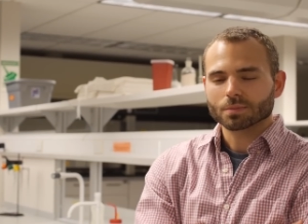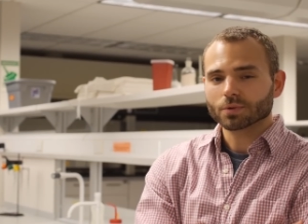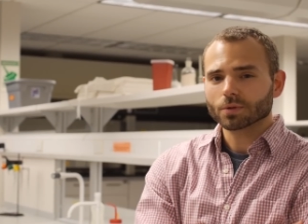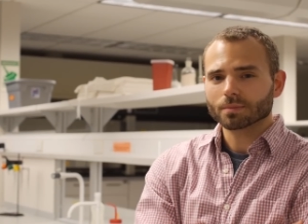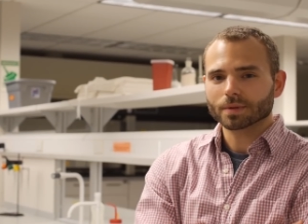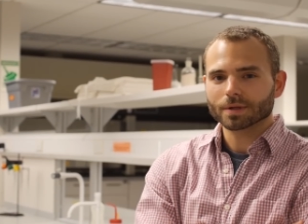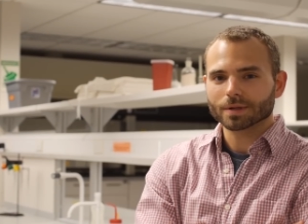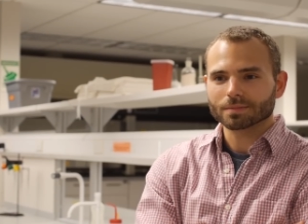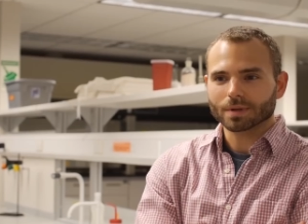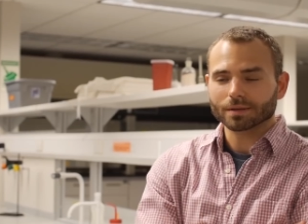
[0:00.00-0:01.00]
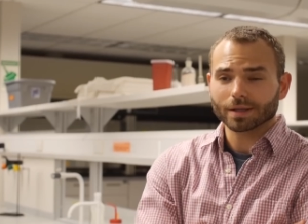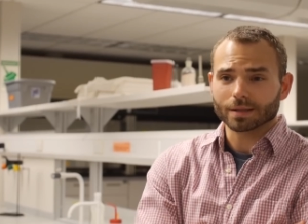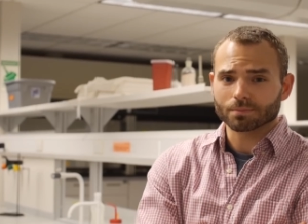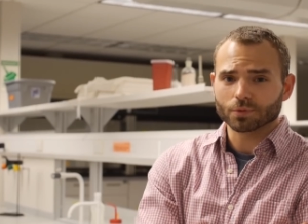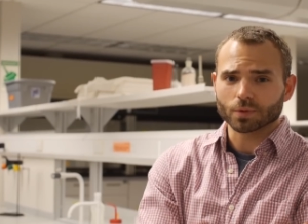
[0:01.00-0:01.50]
Brewing beer,
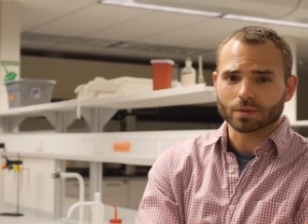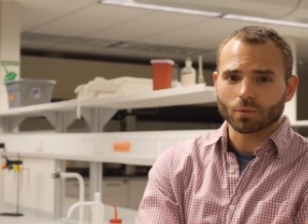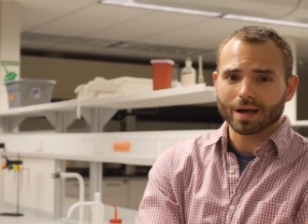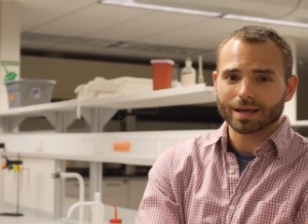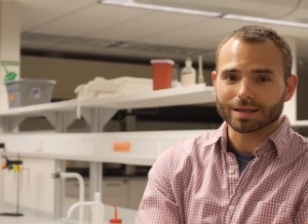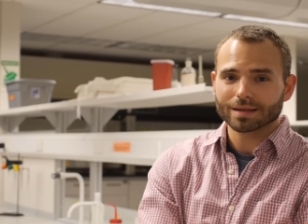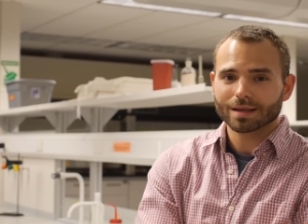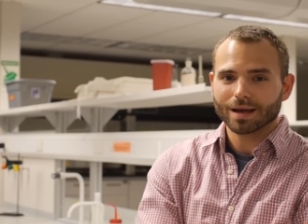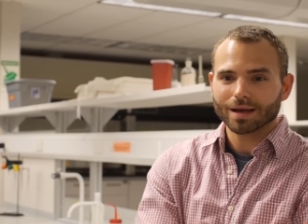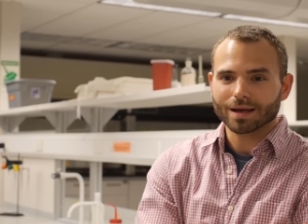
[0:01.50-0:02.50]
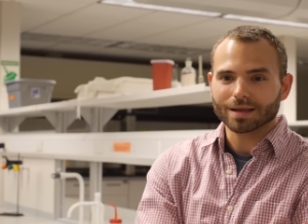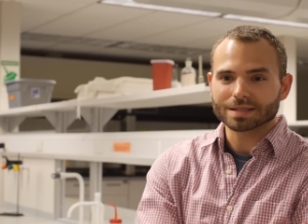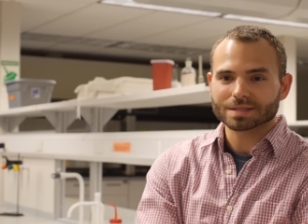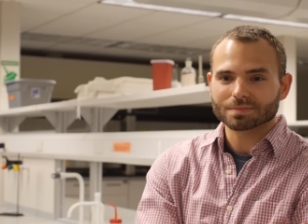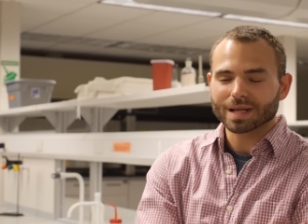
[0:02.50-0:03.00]
unlike brewing wine,
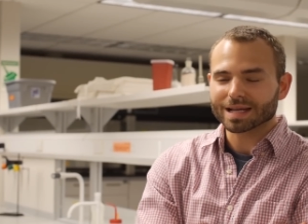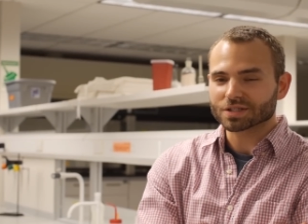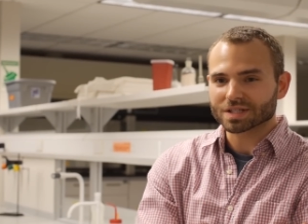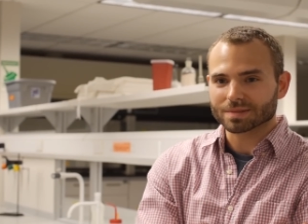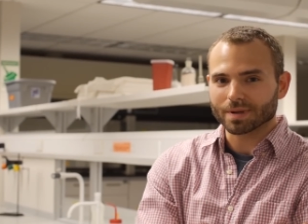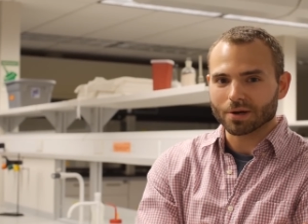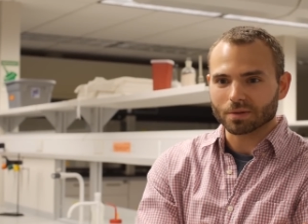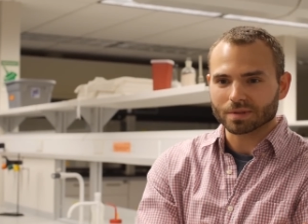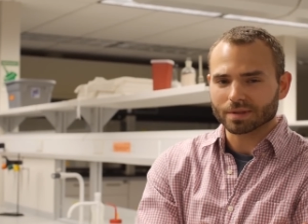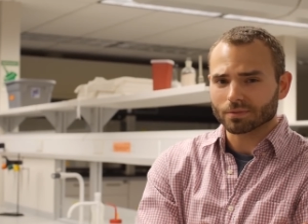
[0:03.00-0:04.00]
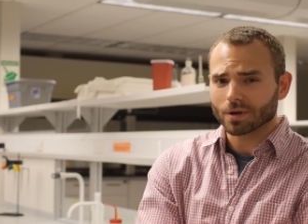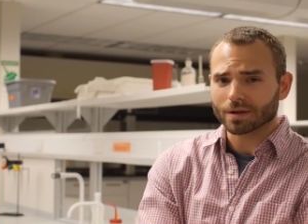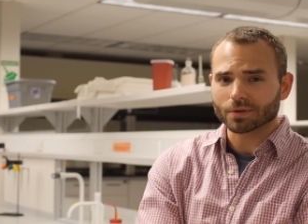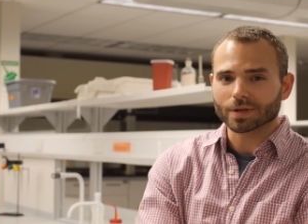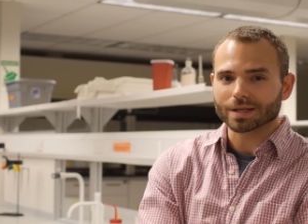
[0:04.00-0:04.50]
it's not just about the raw
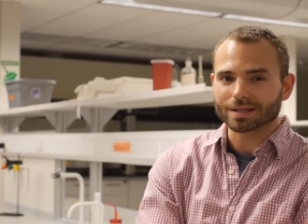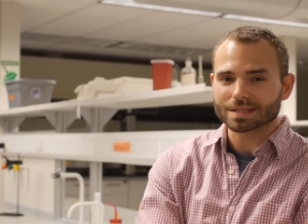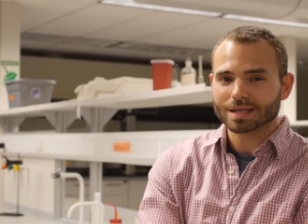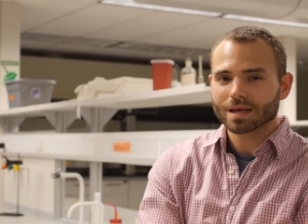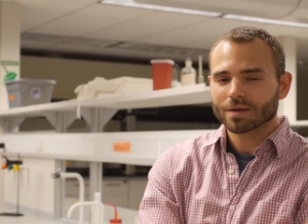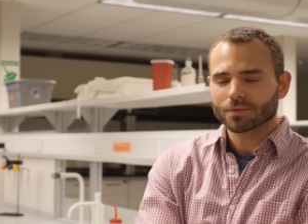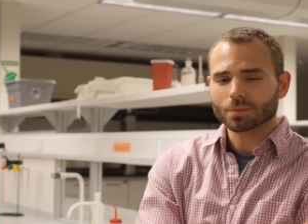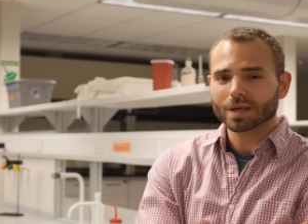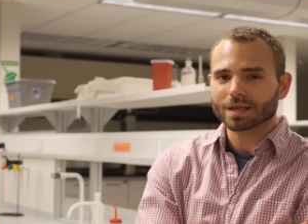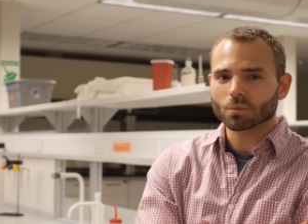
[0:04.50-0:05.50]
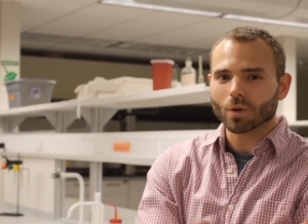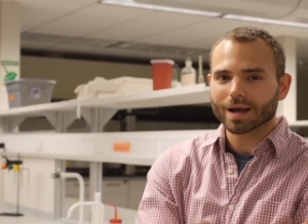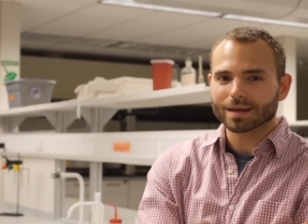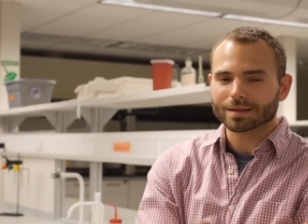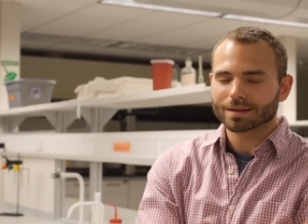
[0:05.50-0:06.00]
ingredients. If you're making
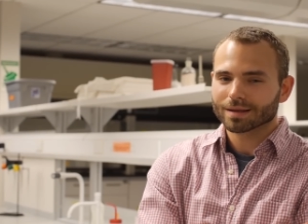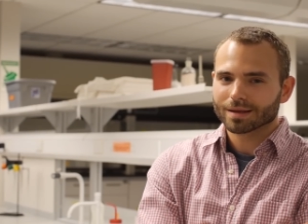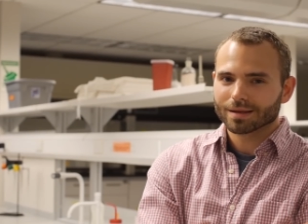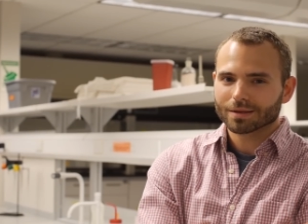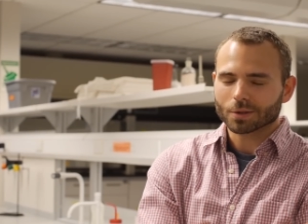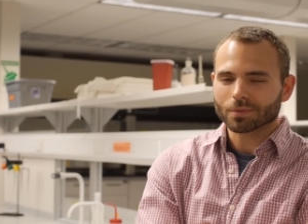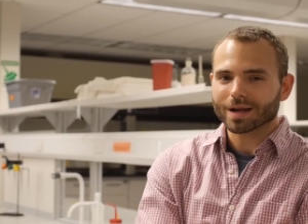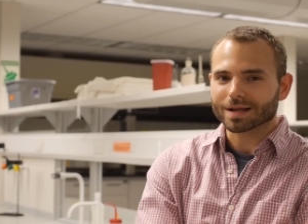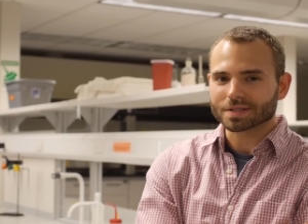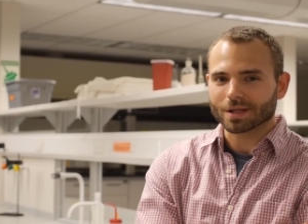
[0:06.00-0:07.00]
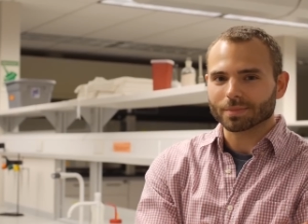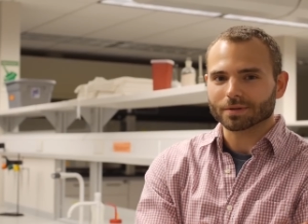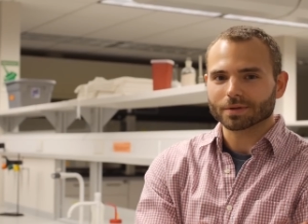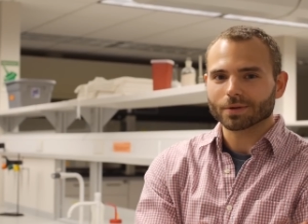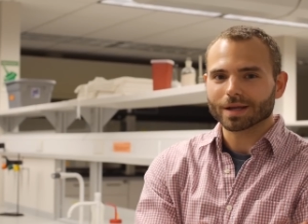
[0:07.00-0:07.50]
wine, your product's all
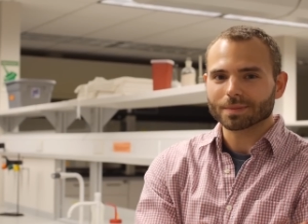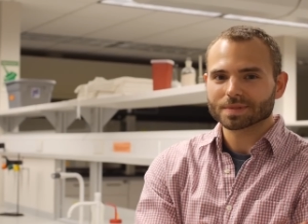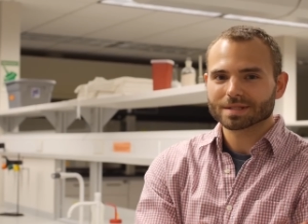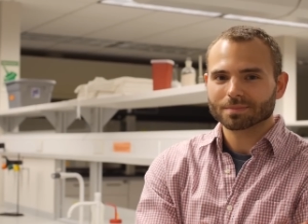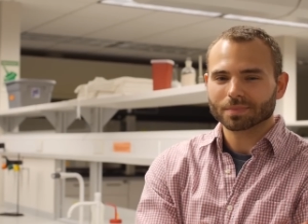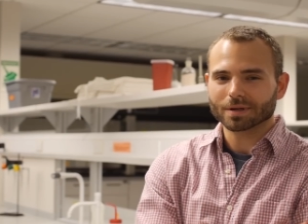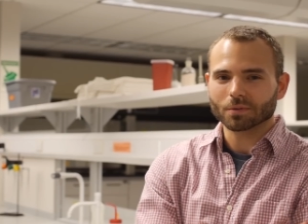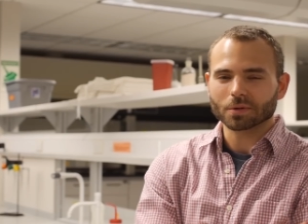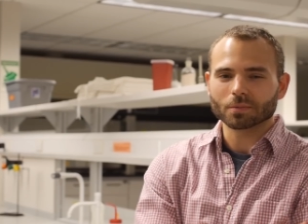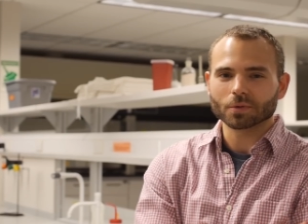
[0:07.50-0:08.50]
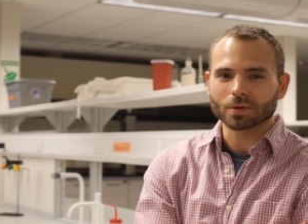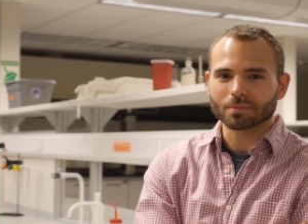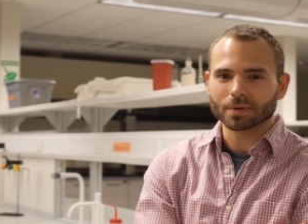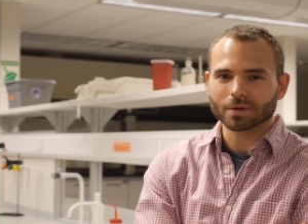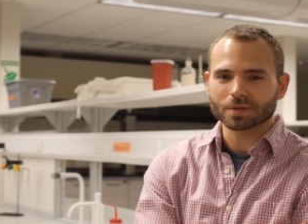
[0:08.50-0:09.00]
about the grapes, but when you're
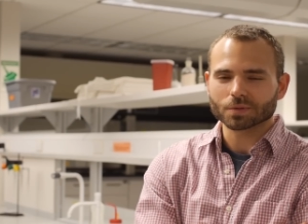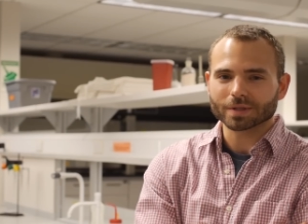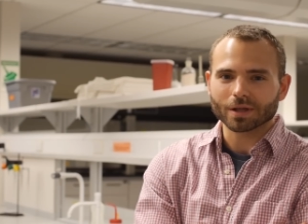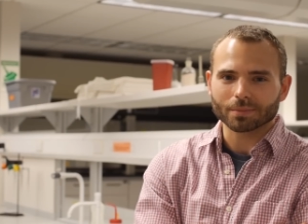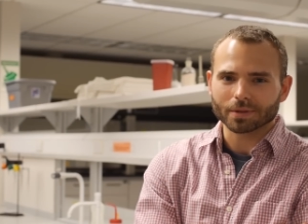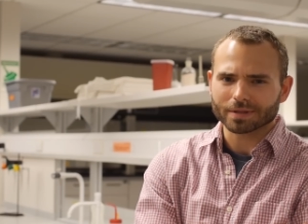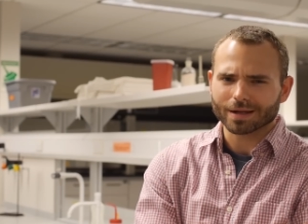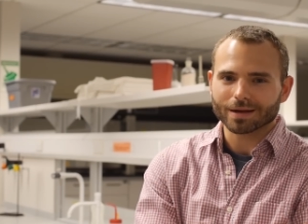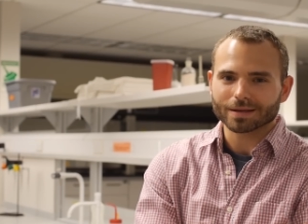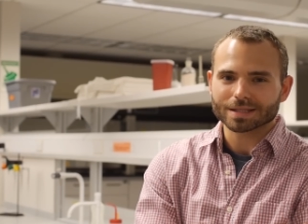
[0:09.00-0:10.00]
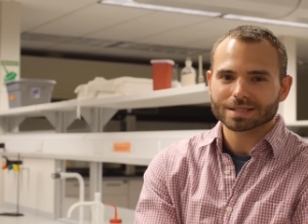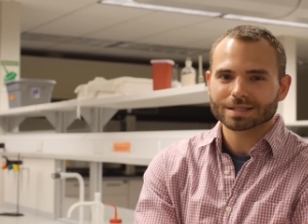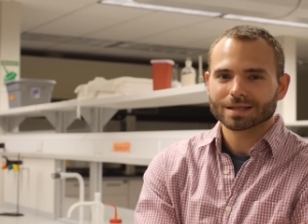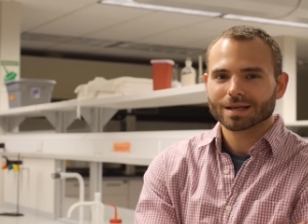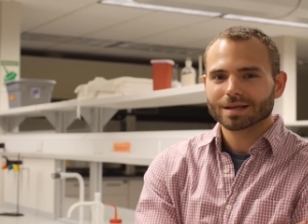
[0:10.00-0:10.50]
brewing beer, it's really all about the
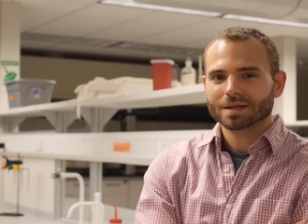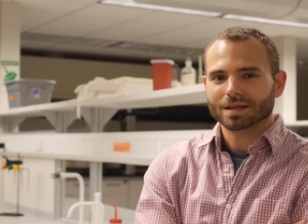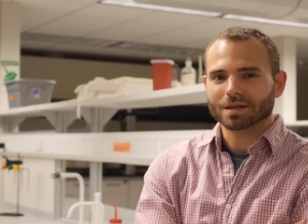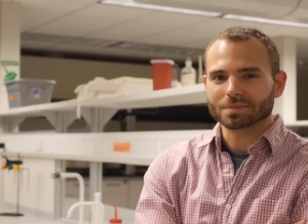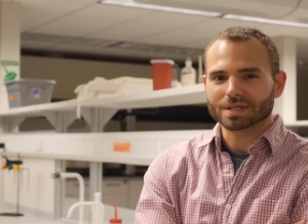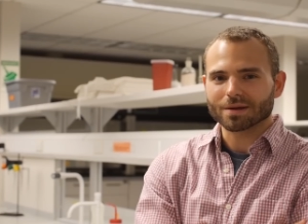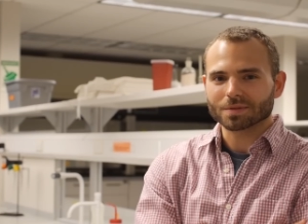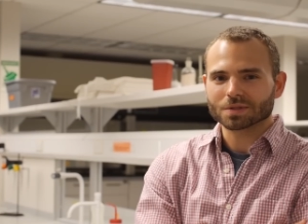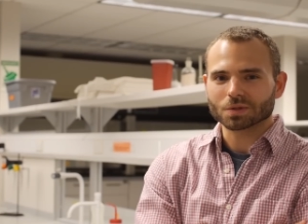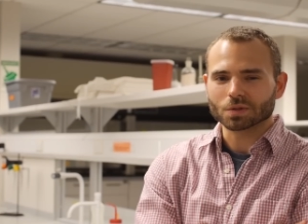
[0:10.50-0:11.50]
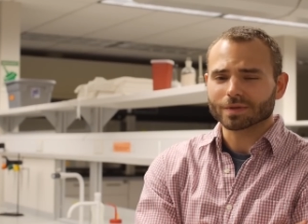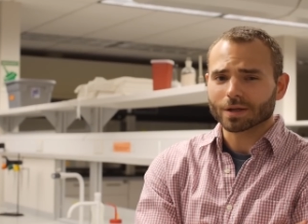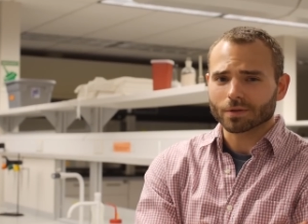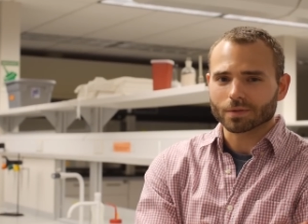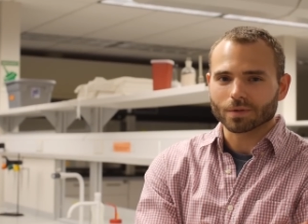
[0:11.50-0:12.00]
artist. It comes down to, you've
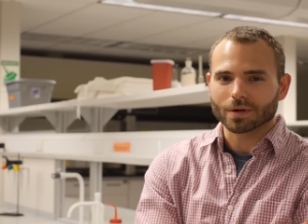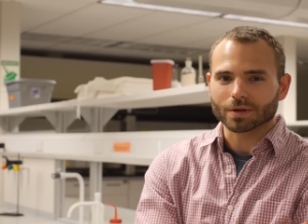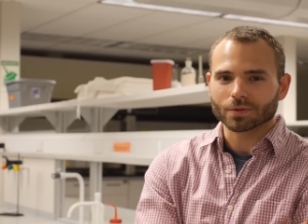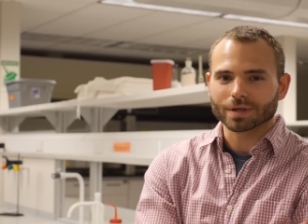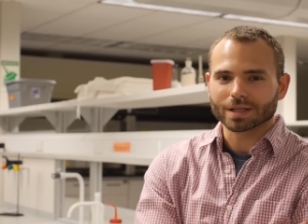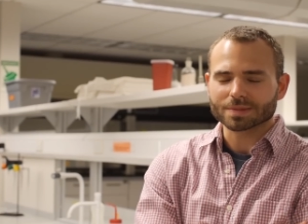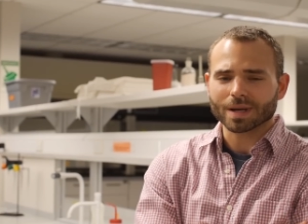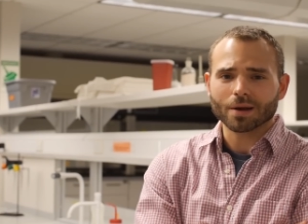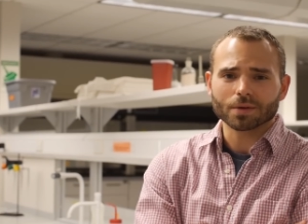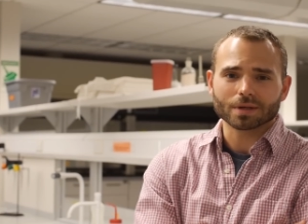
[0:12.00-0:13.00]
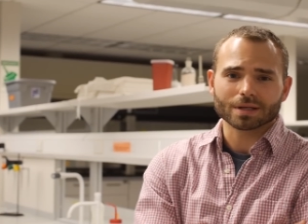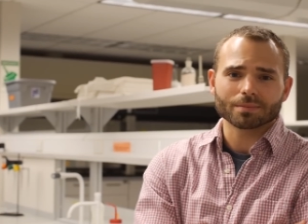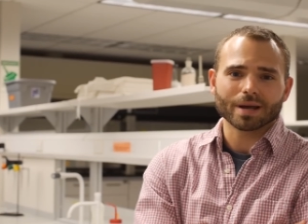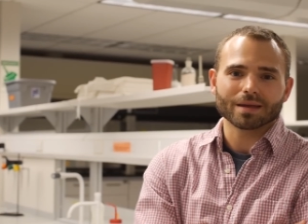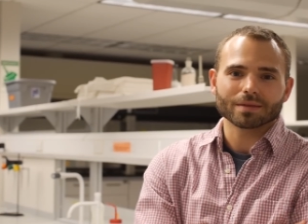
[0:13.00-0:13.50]
got all of your raw ingredients, but how are you going to
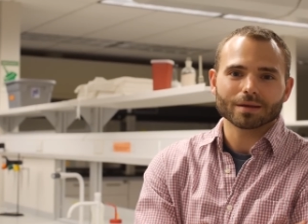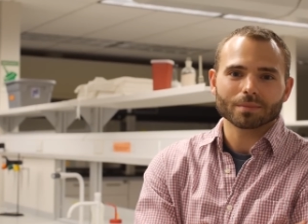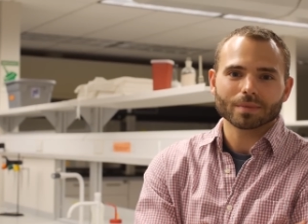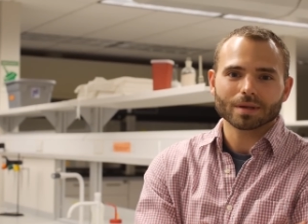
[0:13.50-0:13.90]
combine them,